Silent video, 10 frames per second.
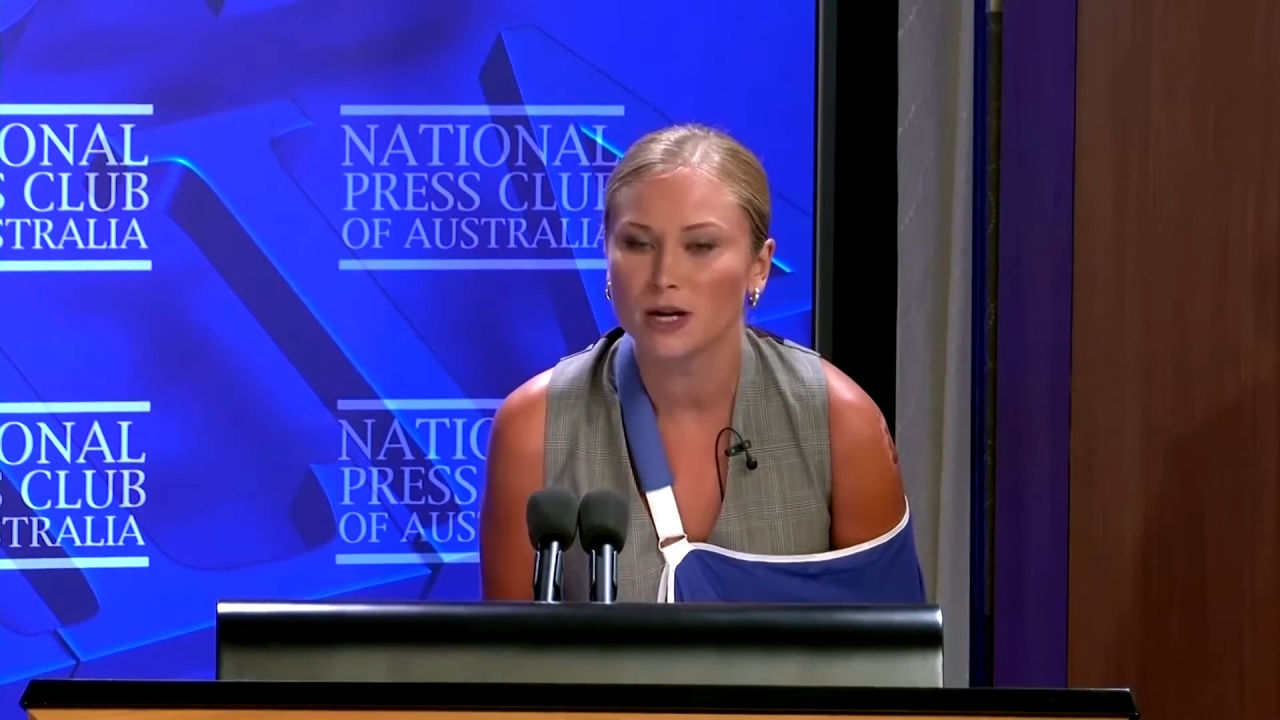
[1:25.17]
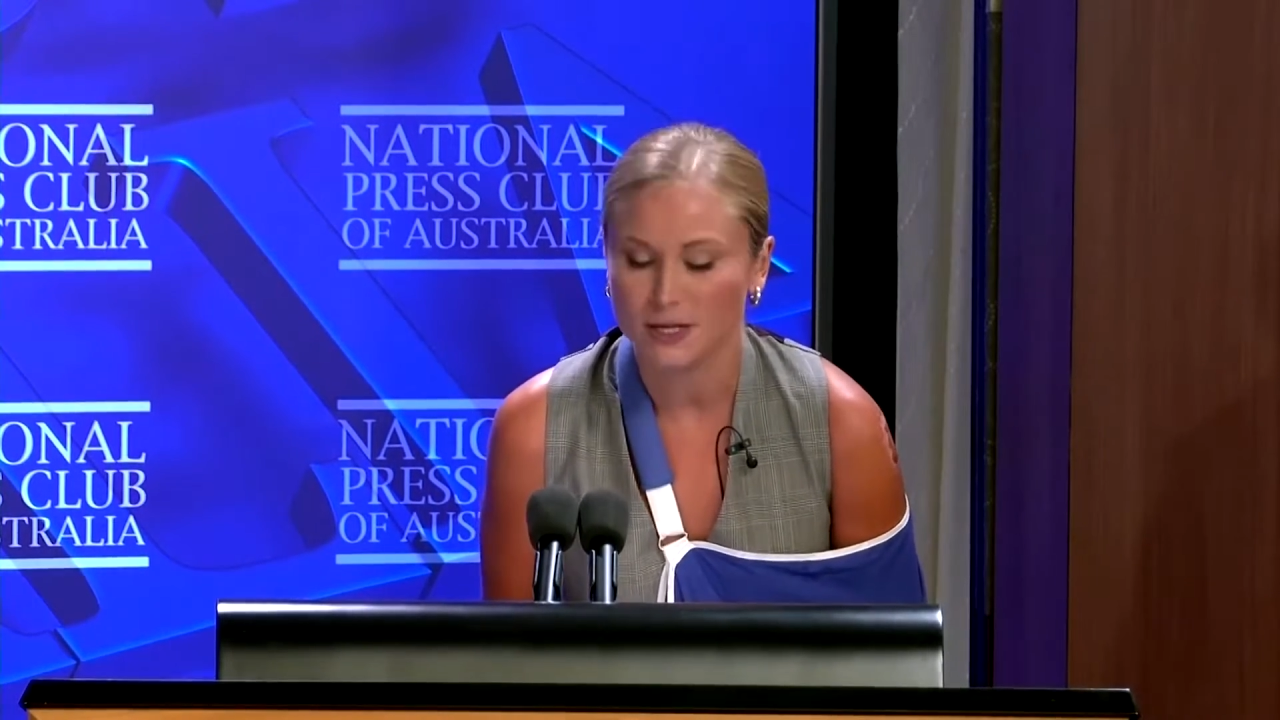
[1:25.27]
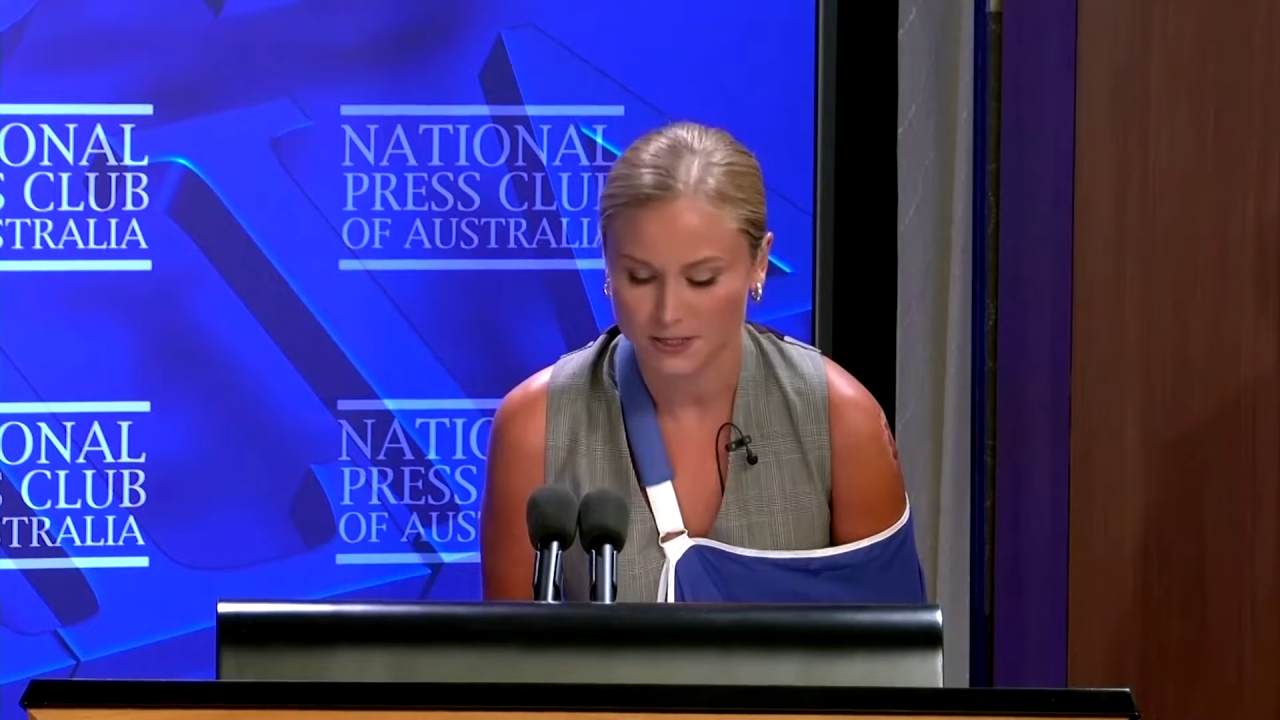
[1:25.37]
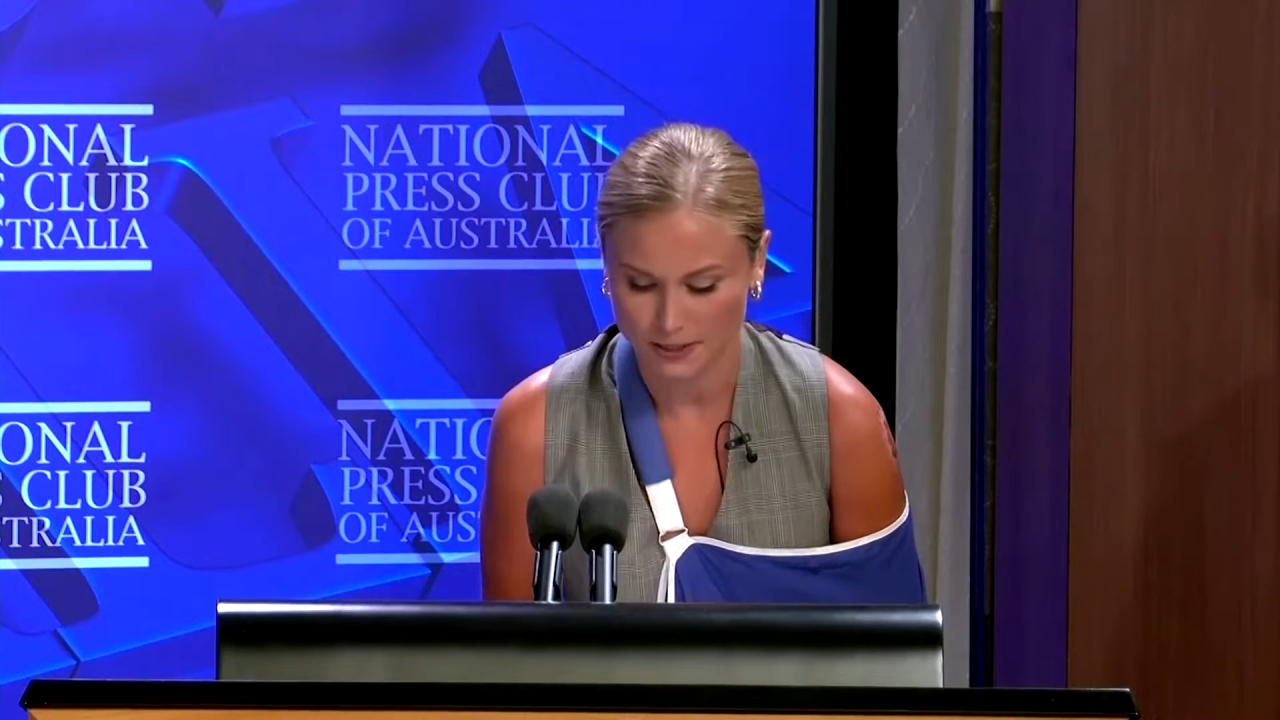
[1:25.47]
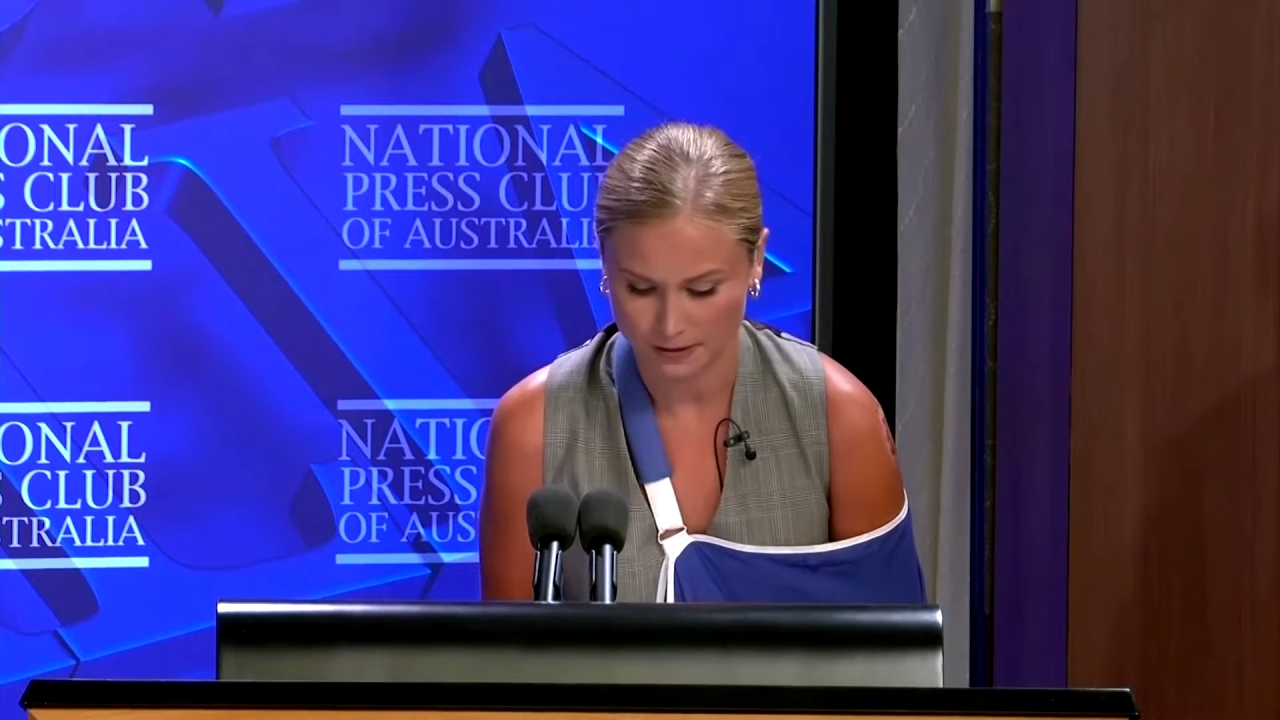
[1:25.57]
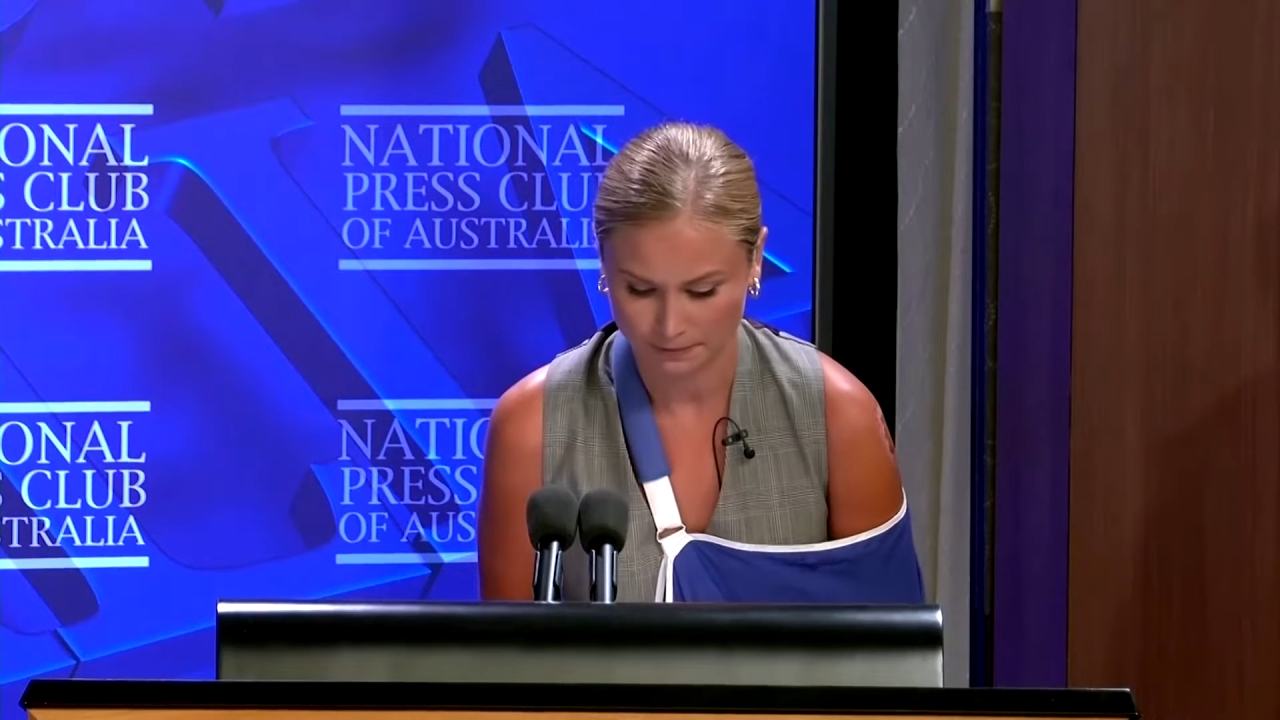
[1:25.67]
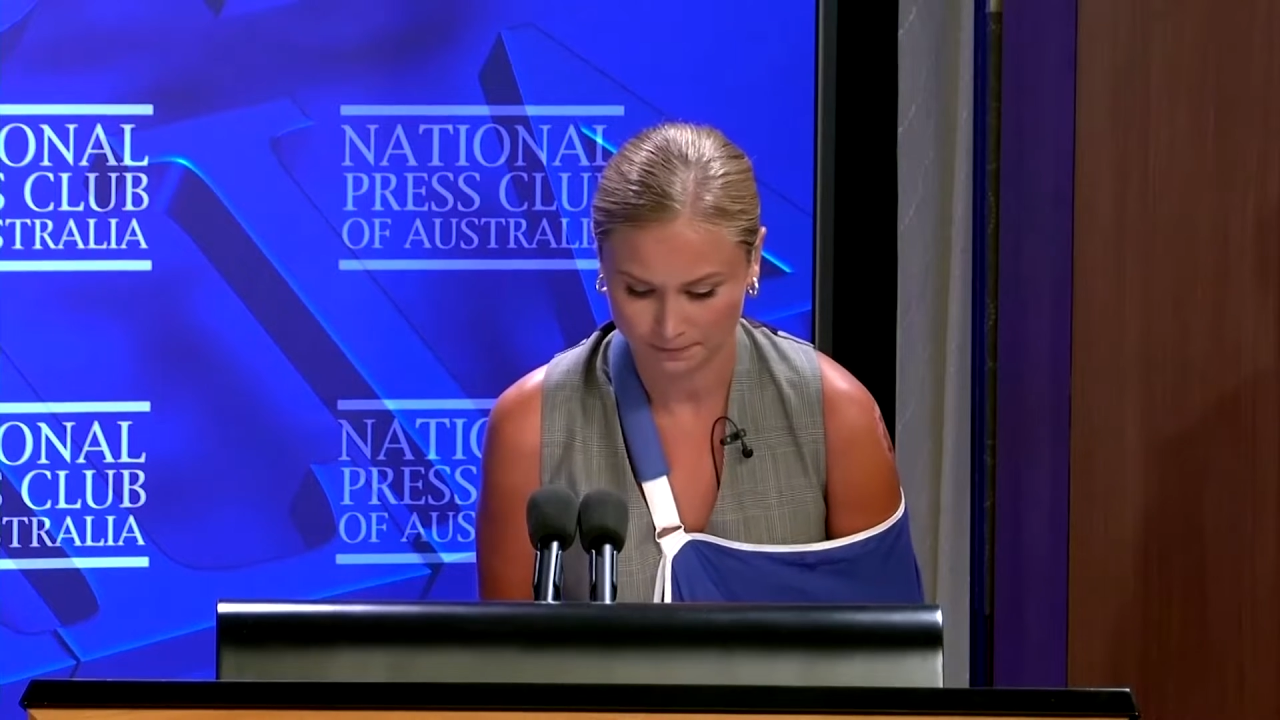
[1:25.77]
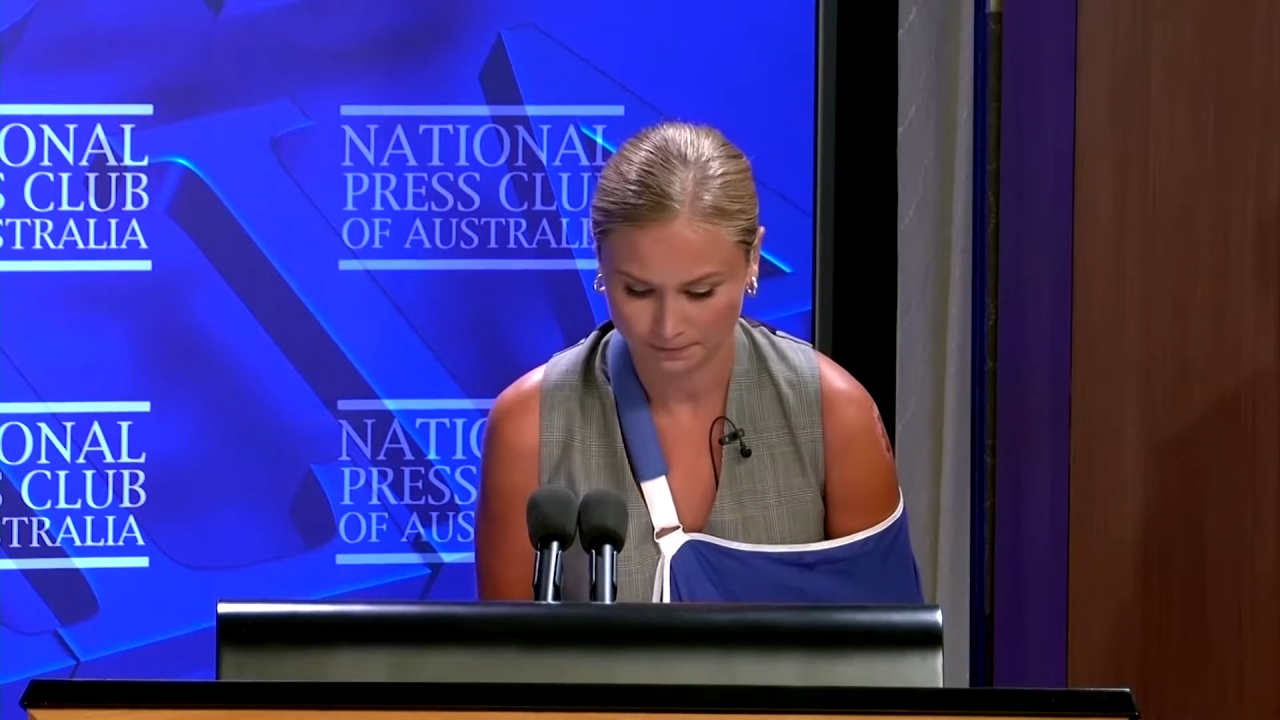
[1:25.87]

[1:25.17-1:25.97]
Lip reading: person.